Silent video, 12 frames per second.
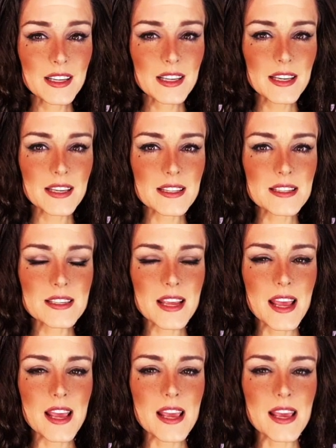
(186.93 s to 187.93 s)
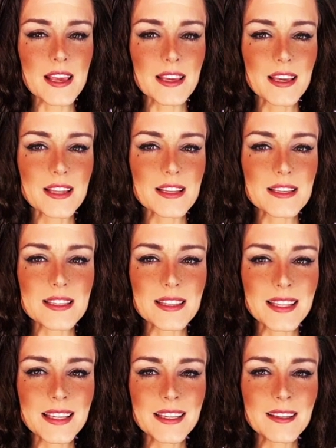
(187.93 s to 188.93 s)
is taking this
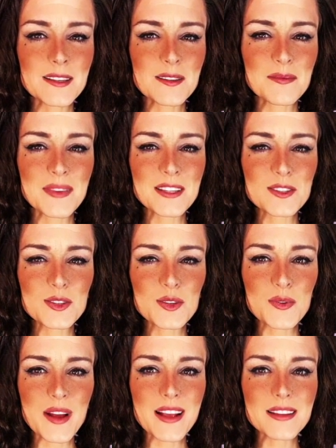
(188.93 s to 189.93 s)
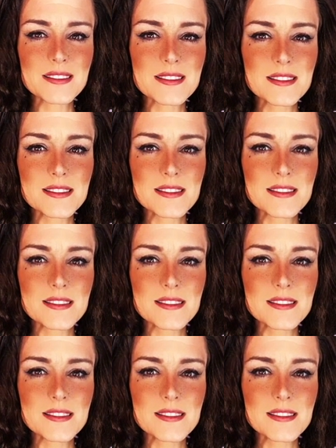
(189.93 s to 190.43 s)
little mental rest.